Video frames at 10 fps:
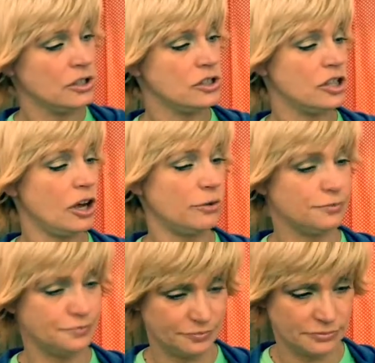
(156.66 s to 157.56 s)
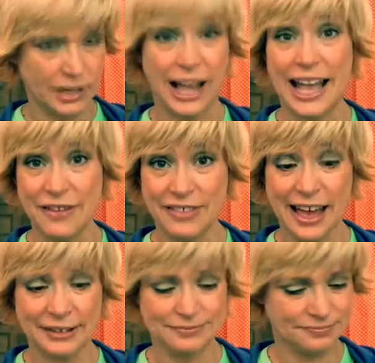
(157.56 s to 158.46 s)
So I have
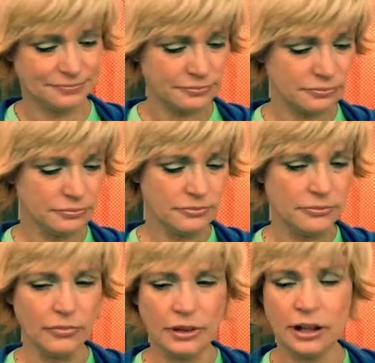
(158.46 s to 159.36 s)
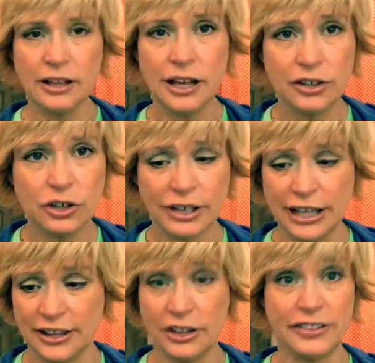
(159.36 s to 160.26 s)
that. The
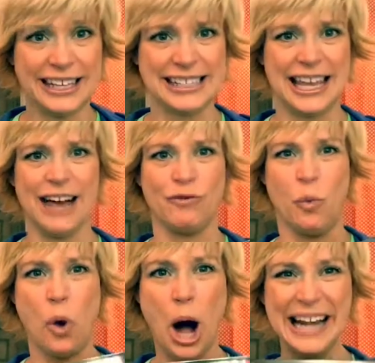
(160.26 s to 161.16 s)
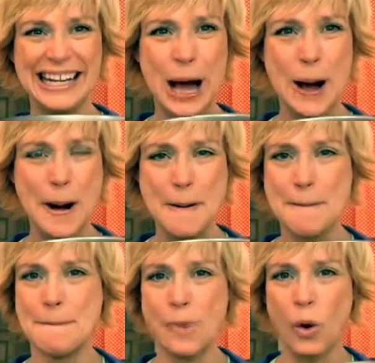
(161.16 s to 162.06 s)
other thing is I have one
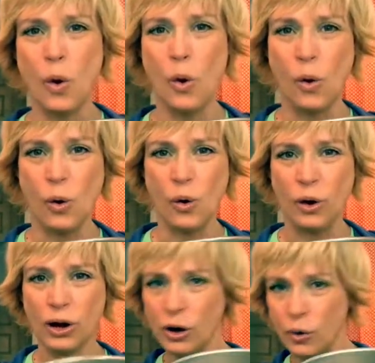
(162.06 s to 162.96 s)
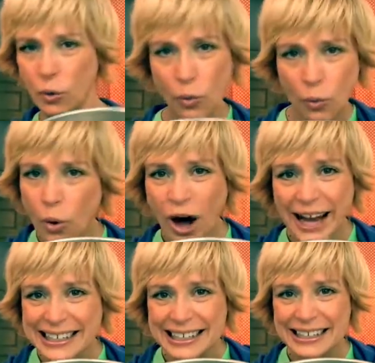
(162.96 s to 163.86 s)
bowl.
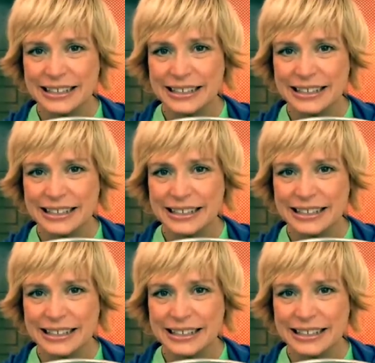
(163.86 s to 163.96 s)
One bowl.